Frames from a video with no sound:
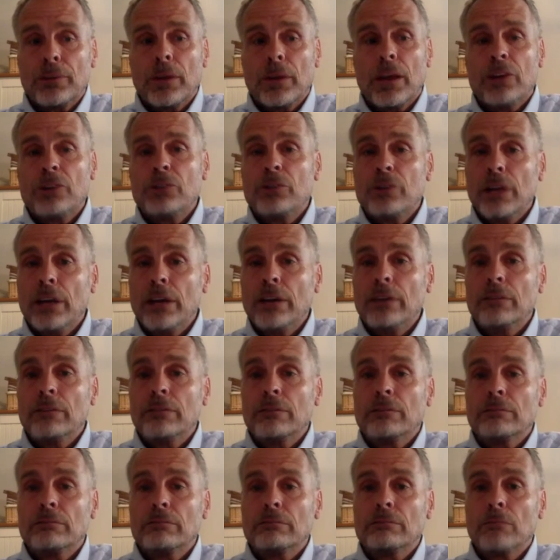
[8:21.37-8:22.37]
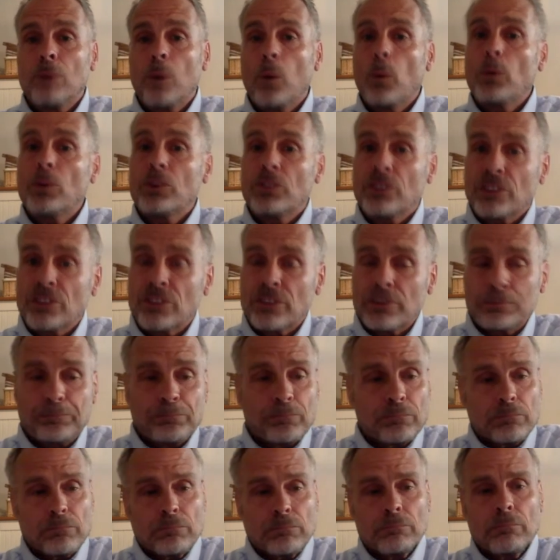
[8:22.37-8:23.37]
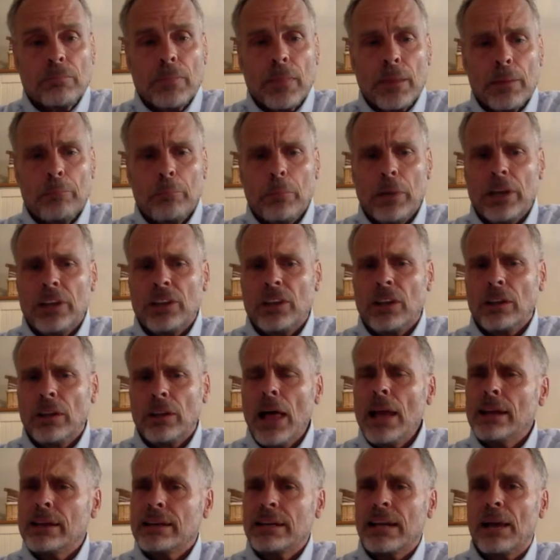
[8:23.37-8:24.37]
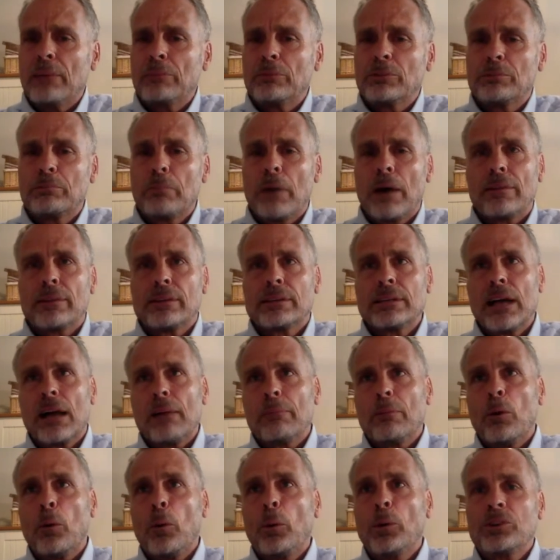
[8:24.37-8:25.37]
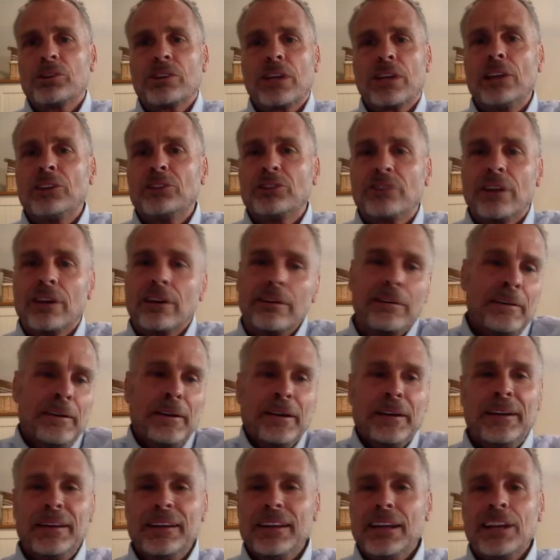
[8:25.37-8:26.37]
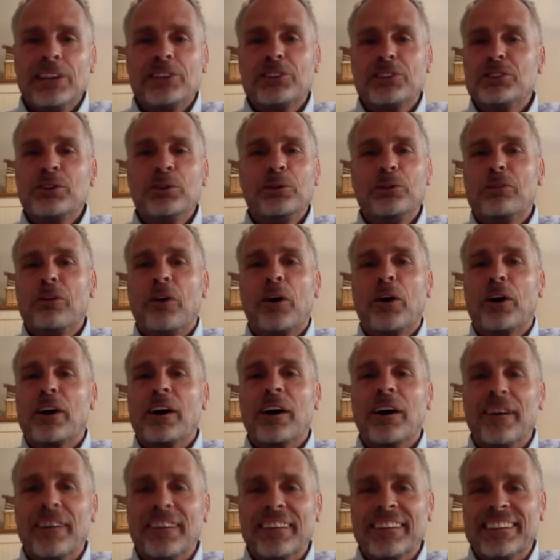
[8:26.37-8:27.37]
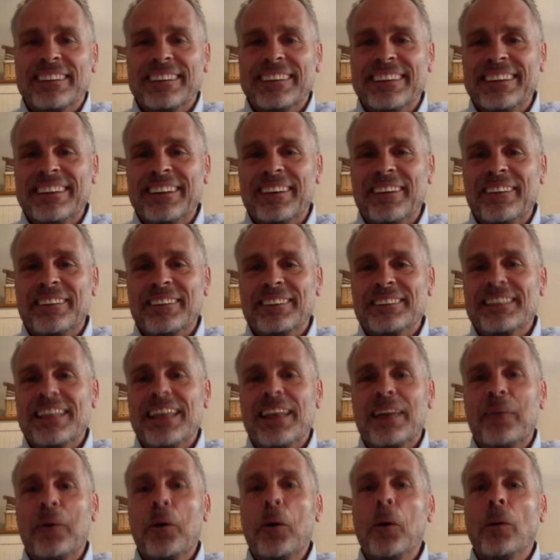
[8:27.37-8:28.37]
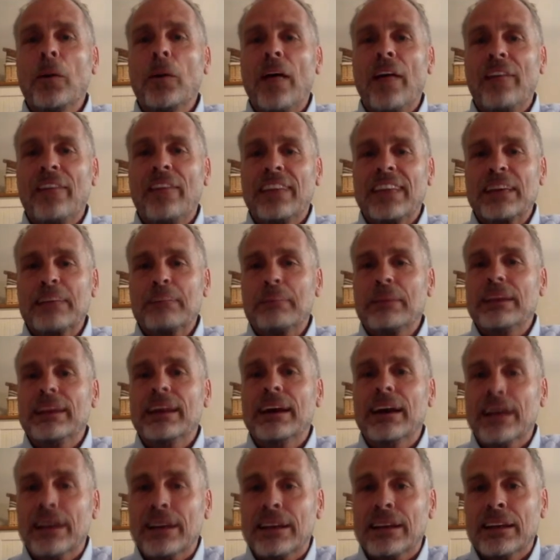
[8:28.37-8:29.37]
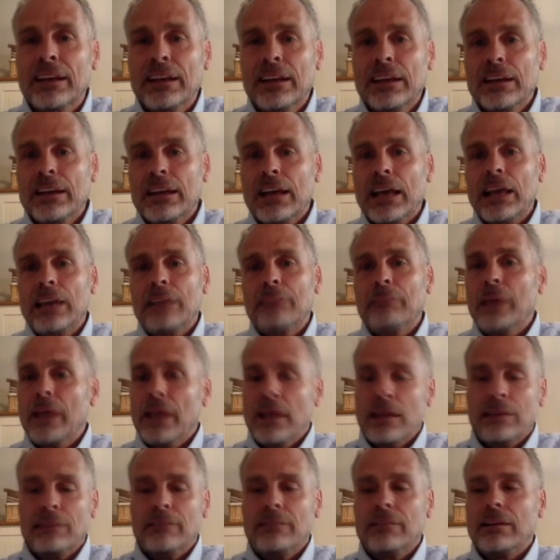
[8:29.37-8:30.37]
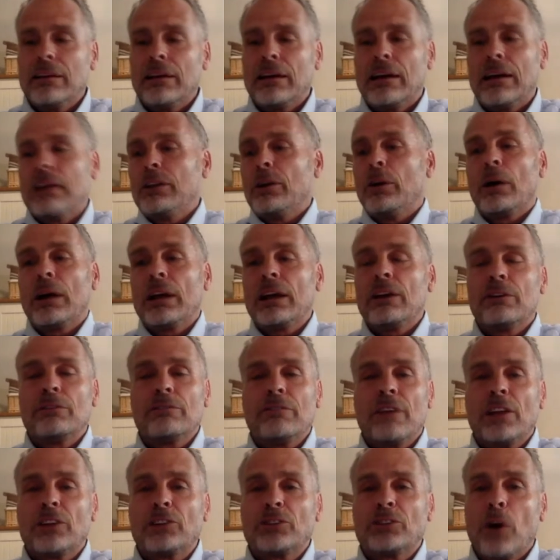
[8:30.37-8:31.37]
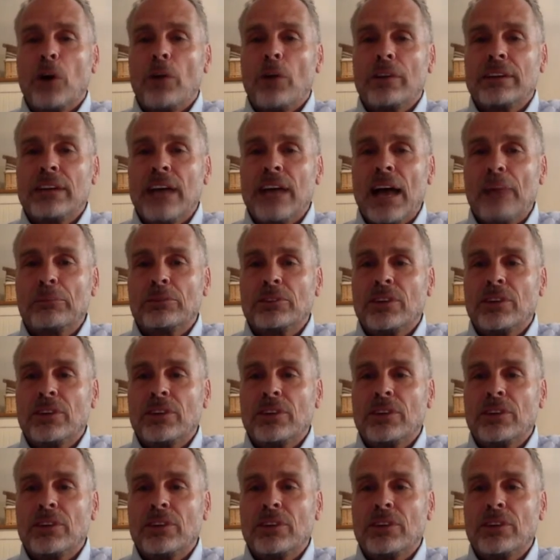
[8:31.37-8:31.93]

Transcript: and treat horses. But a lot of times, by the time the horse gets there, it's too far gone. You know, there's not a whole lot that can be done. And and you know, I hear vets all the time